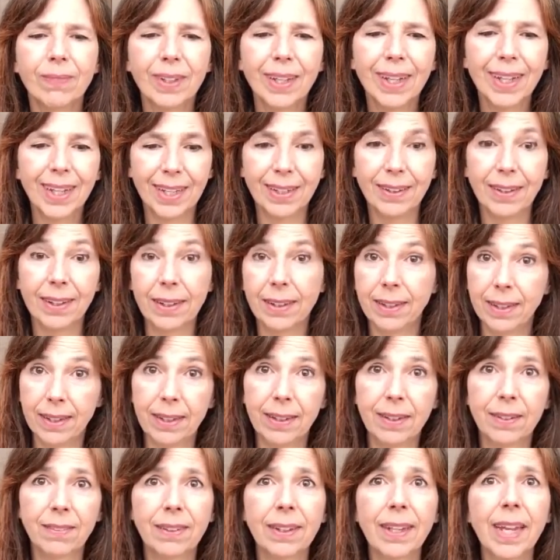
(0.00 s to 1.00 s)
And
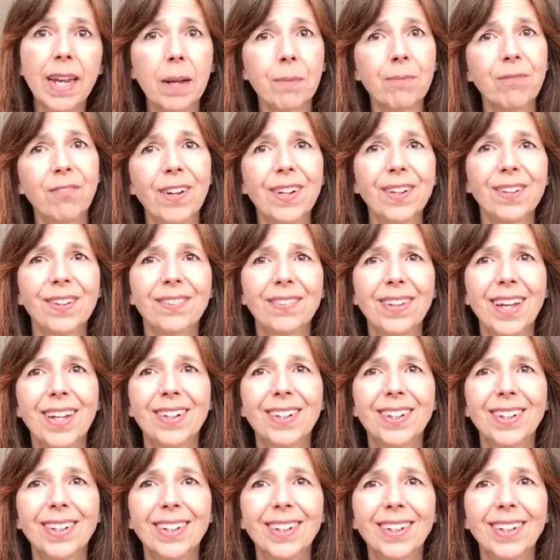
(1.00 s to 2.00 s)
there's a campfire
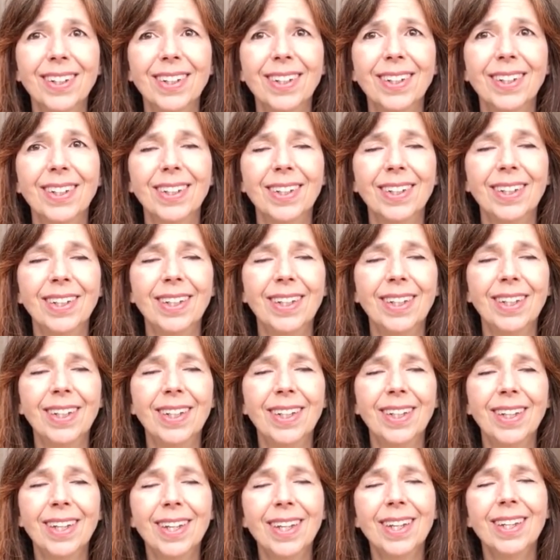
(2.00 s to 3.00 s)
center.
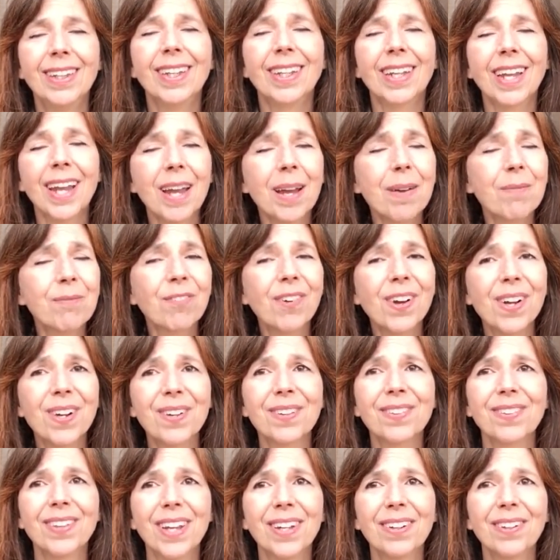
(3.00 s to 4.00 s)
The
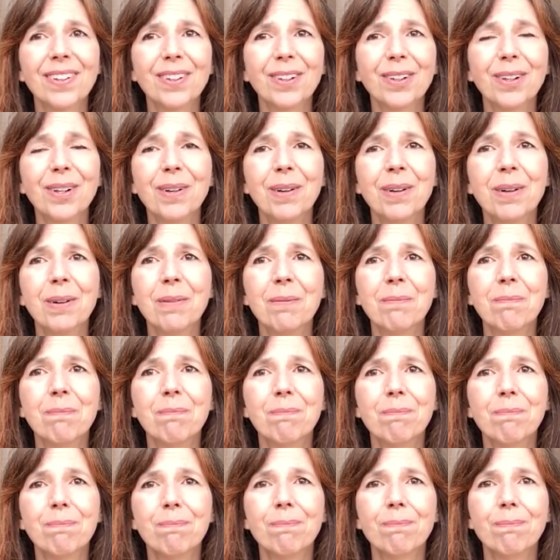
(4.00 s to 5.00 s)
campfire center
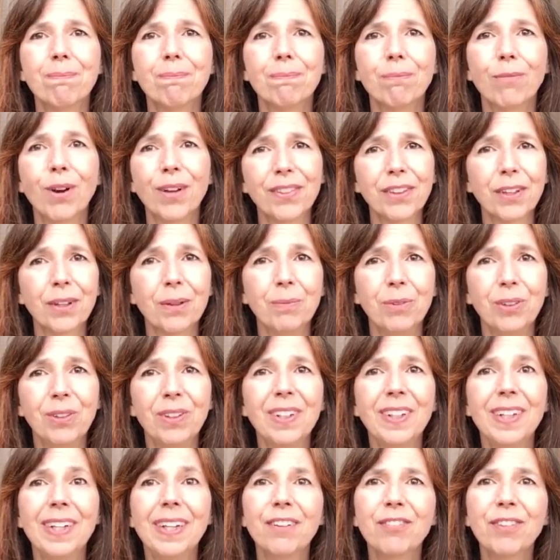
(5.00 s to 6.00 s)
brought the
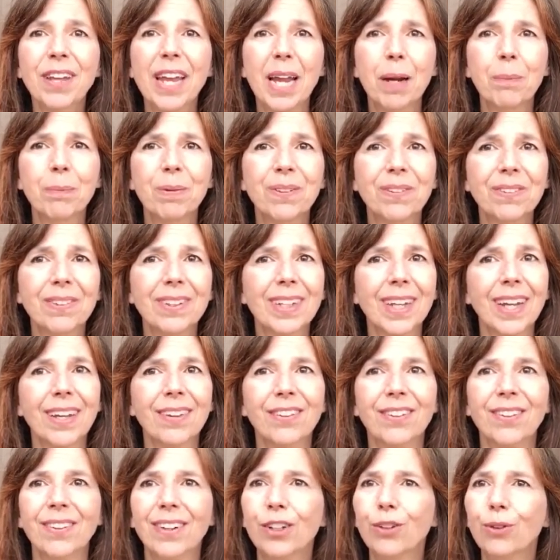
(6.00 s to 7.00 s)
community of campers
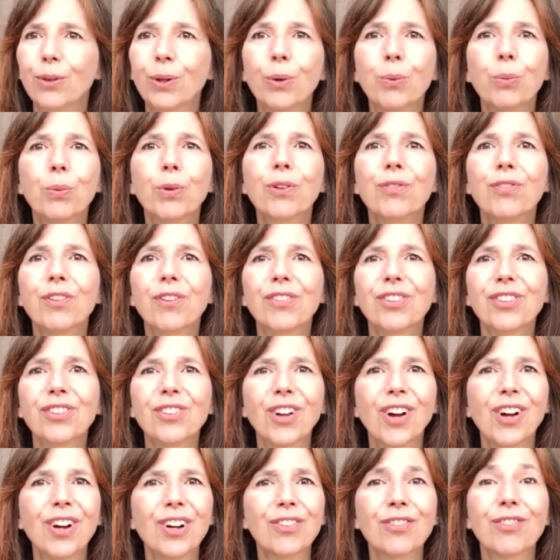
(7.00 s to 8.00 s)
together under a roof of
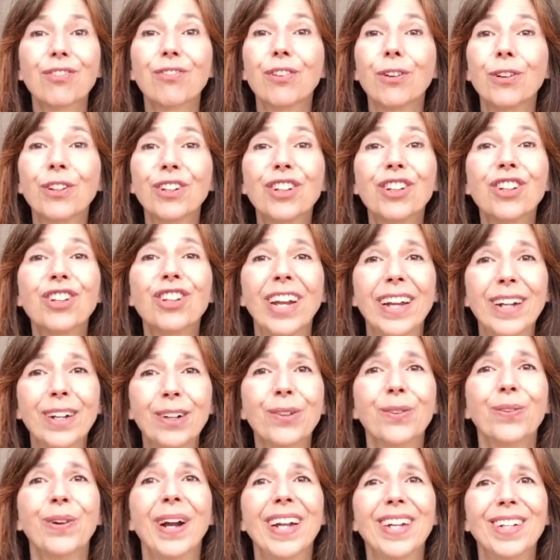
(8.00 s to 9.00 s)
stars for
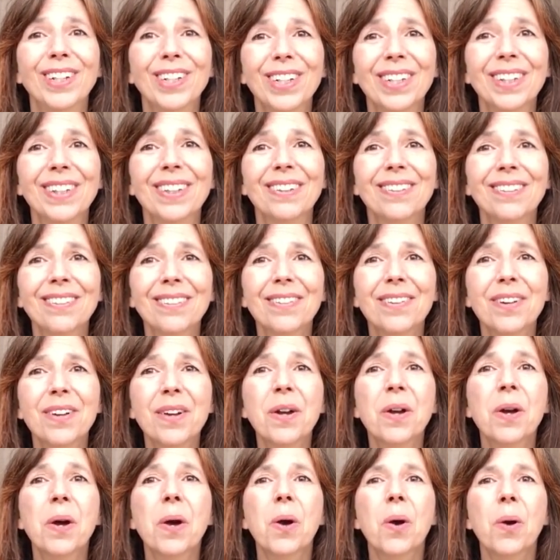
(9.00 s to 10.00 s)
generations.
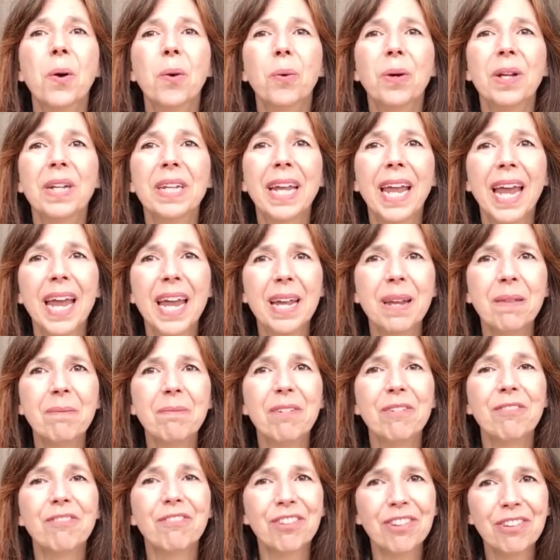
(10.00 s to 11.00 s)
We
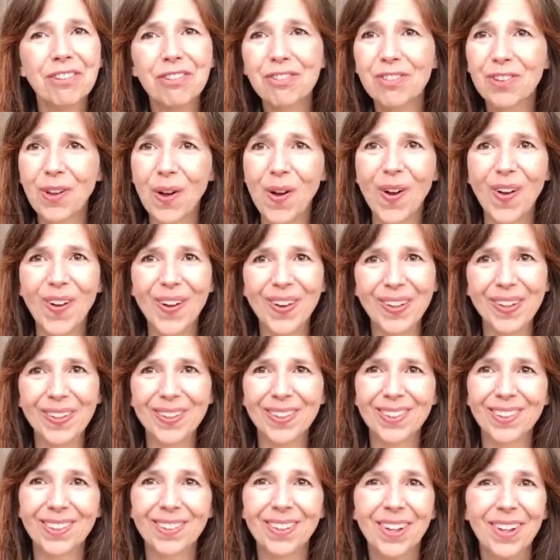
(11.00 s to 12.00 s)
came for the
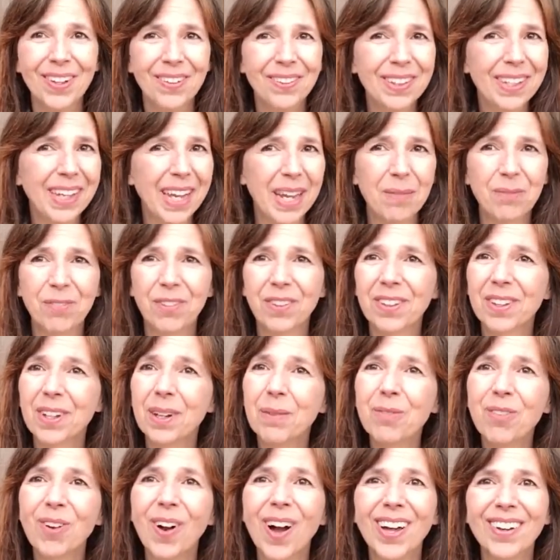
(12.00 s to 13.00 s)
songs, we came for the
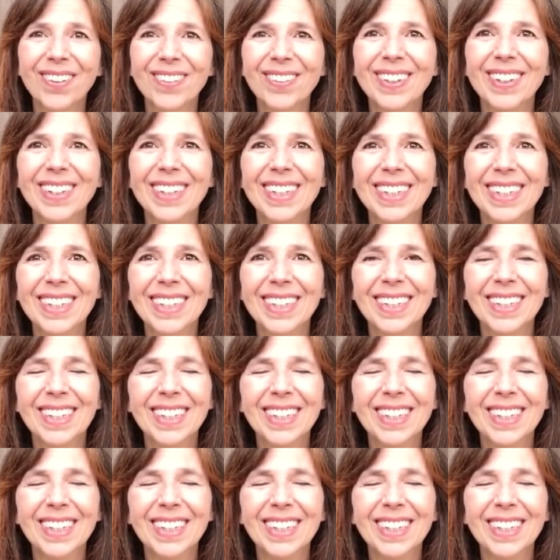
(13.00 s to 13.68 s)
camaraderie,